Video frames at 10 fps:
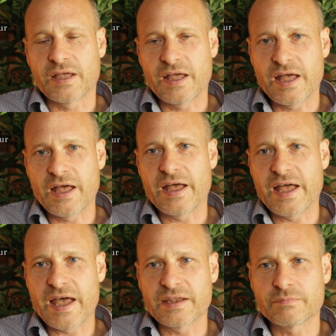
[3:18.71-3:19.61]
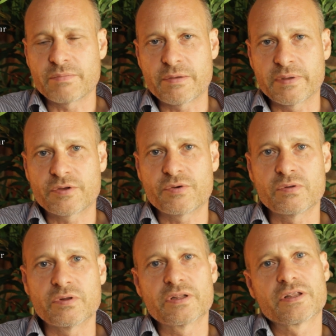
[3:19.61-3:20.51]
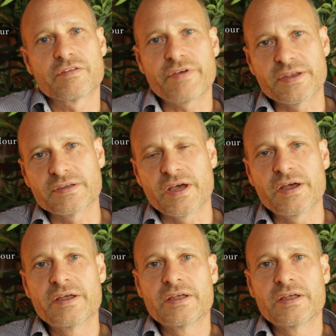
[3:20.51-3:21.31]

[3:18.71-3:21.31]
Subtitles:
and maybe call the vendor